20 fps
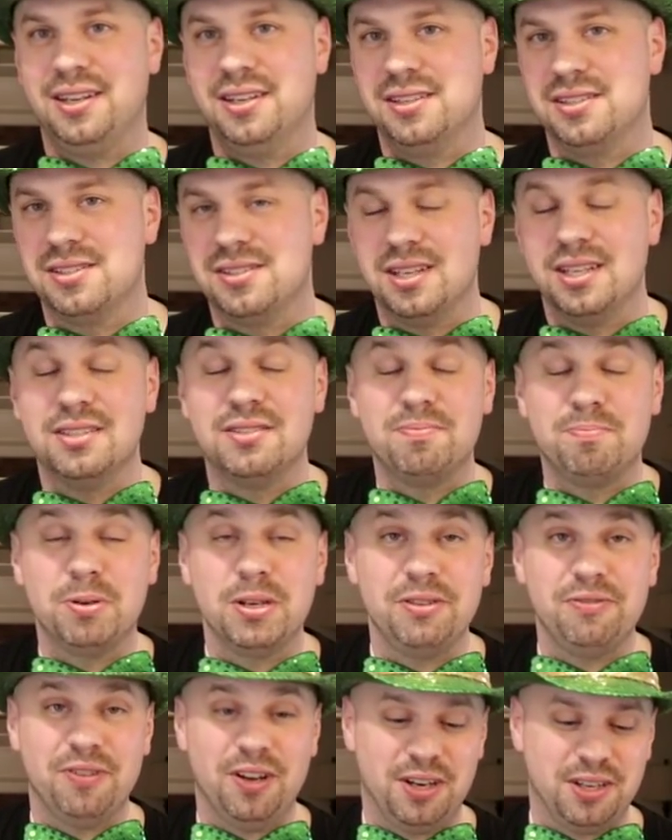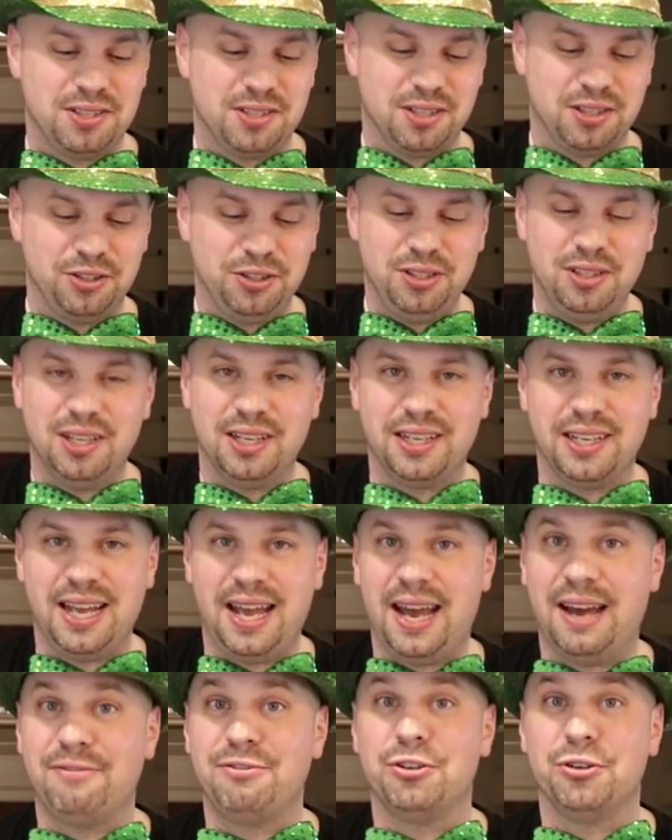and it's pretty fun. It's a good like
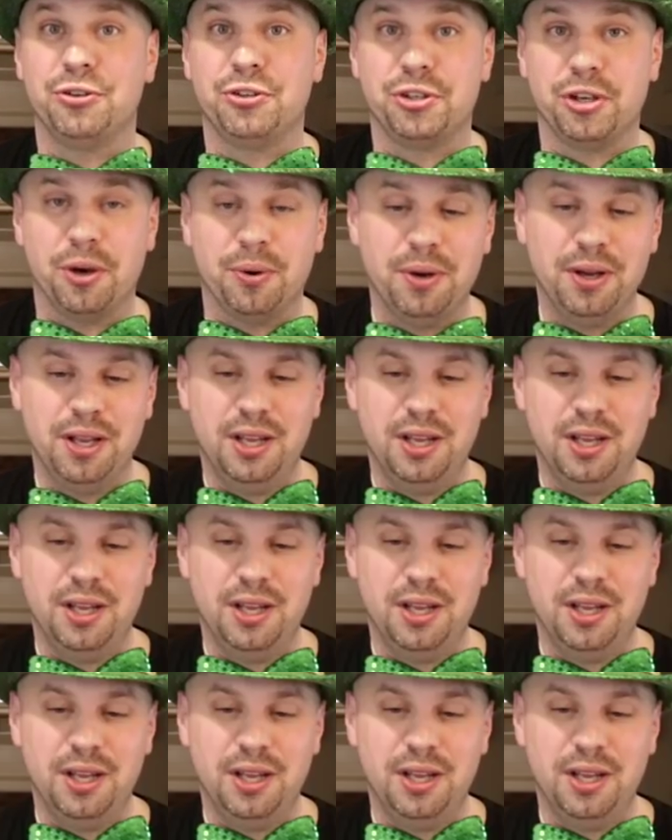after show.